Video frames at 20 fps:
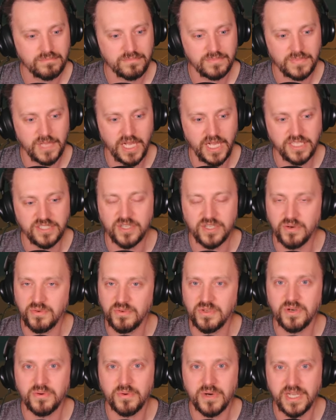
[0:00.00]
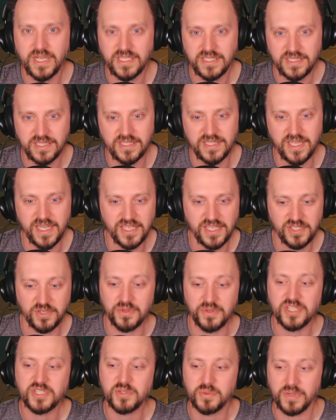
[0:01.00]
I don't know why he did that. So
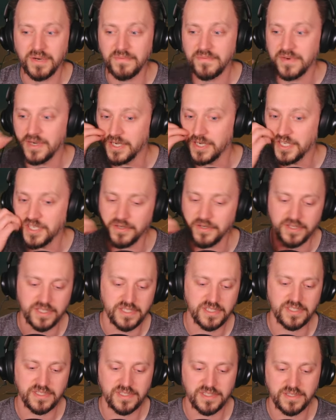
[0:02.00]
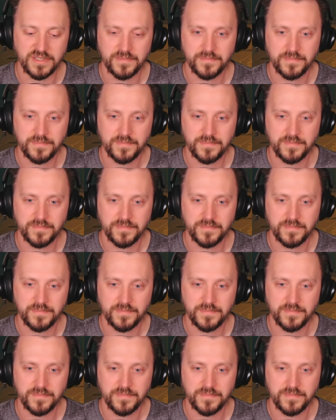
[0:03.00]
this one I'm very curious to see.